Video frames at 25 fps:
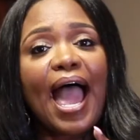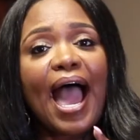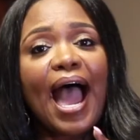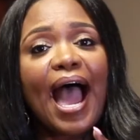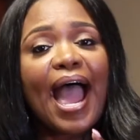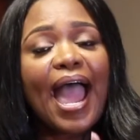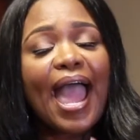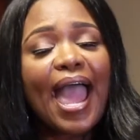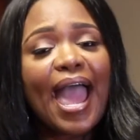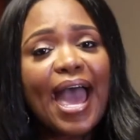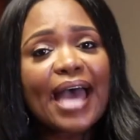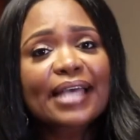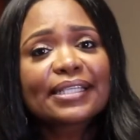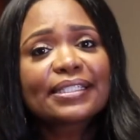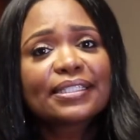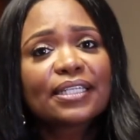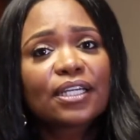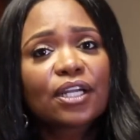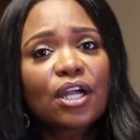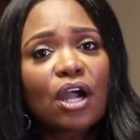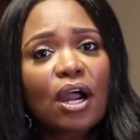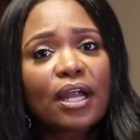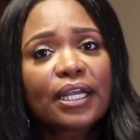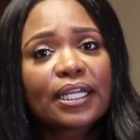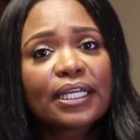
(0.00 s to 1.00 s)
I asked the
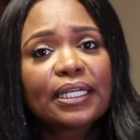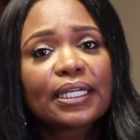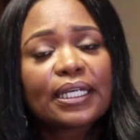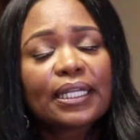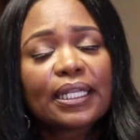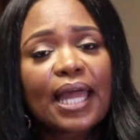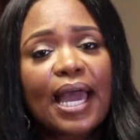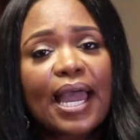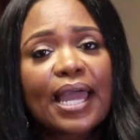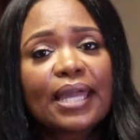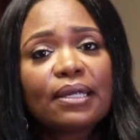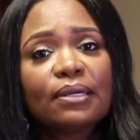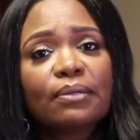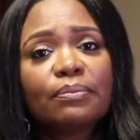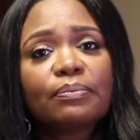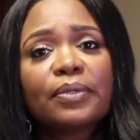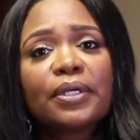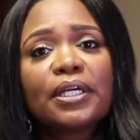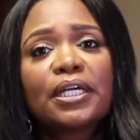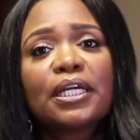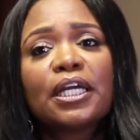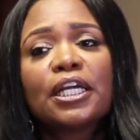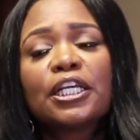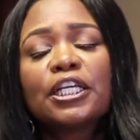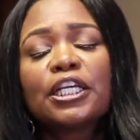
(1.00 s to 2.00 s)
guardian ad litem
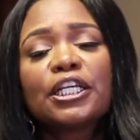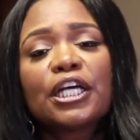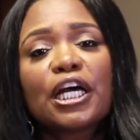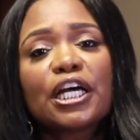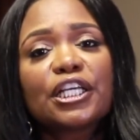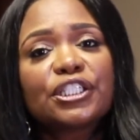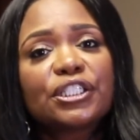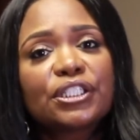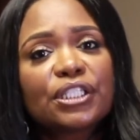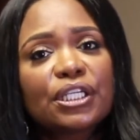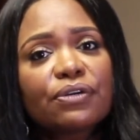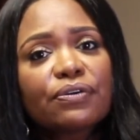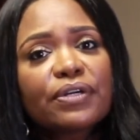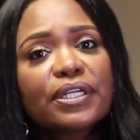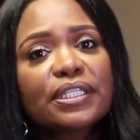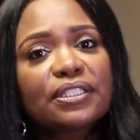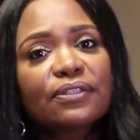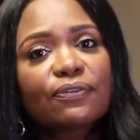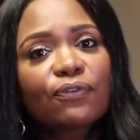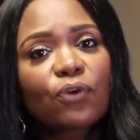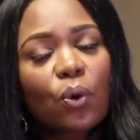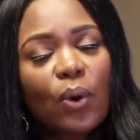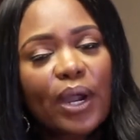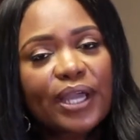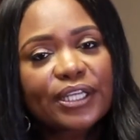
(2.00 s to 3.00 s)
a series
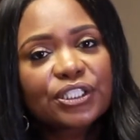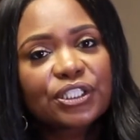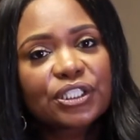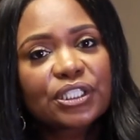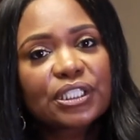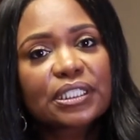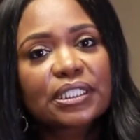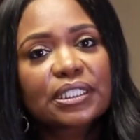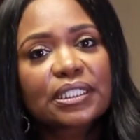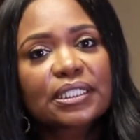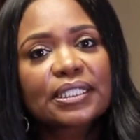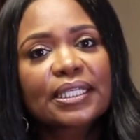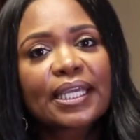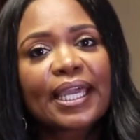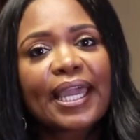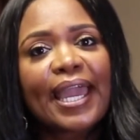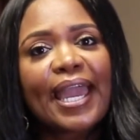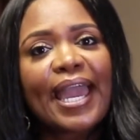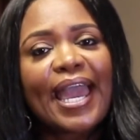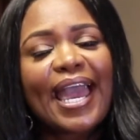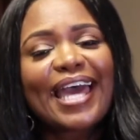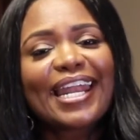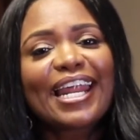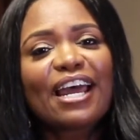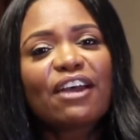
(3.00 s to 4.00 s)
of questions,
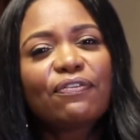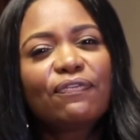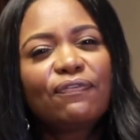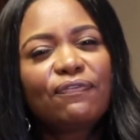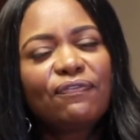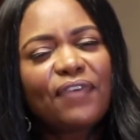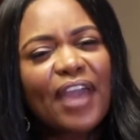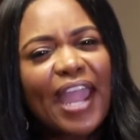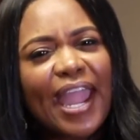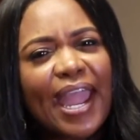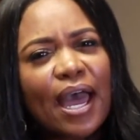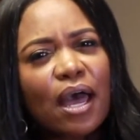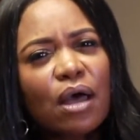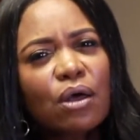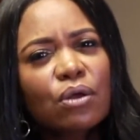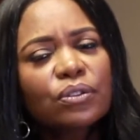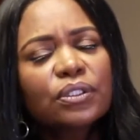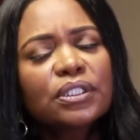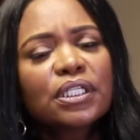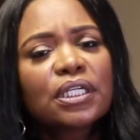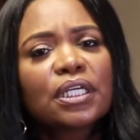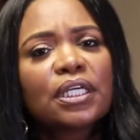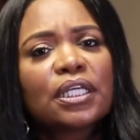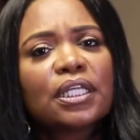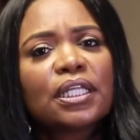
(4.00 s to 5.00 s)
and I
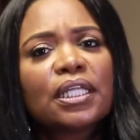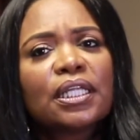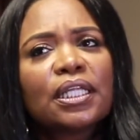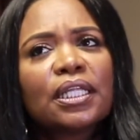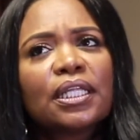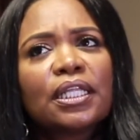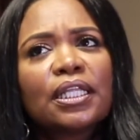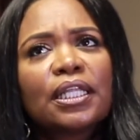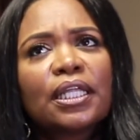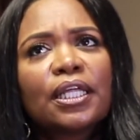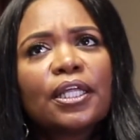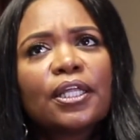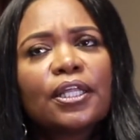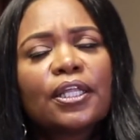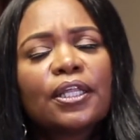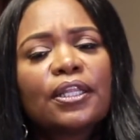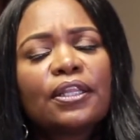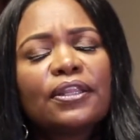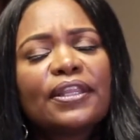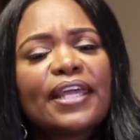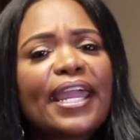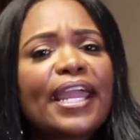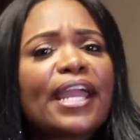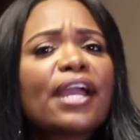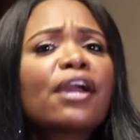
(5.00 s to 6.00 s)
found
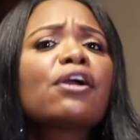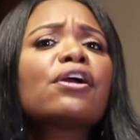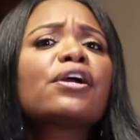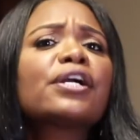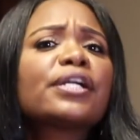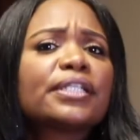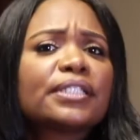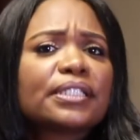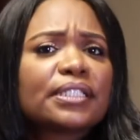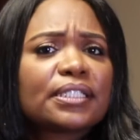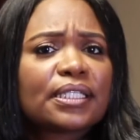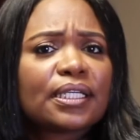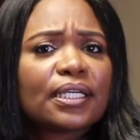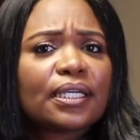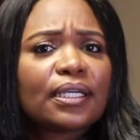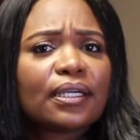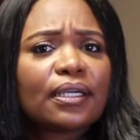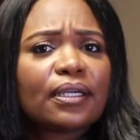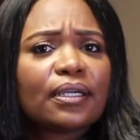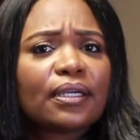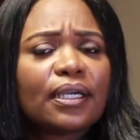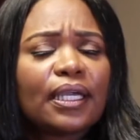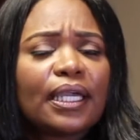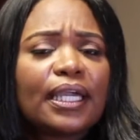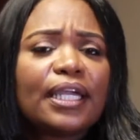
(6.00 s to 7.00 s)
the errors
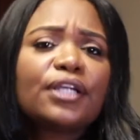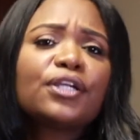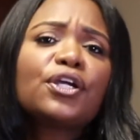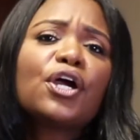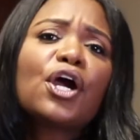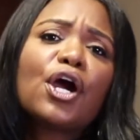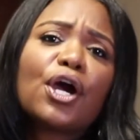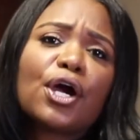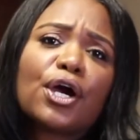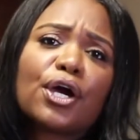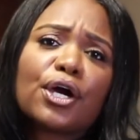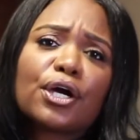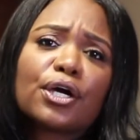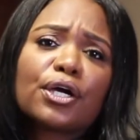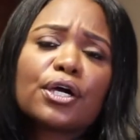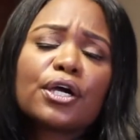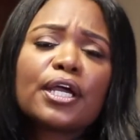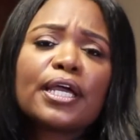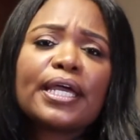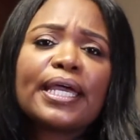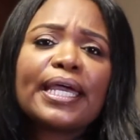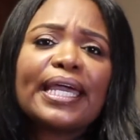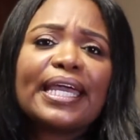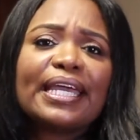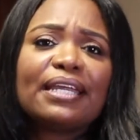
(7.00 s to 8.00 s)
in her
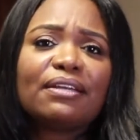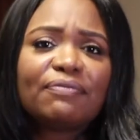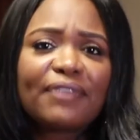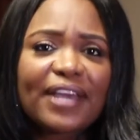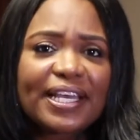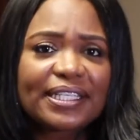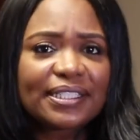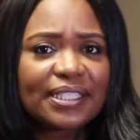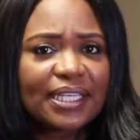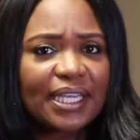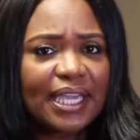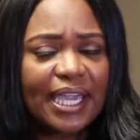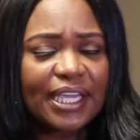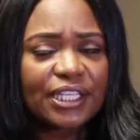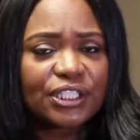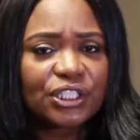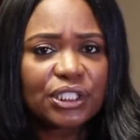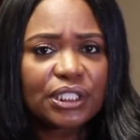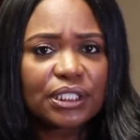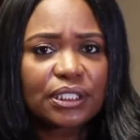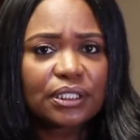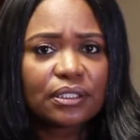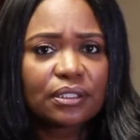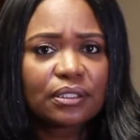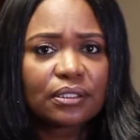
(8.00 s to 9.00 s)

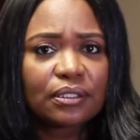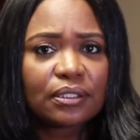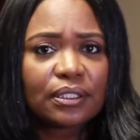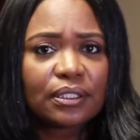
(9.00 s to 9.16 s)
investigation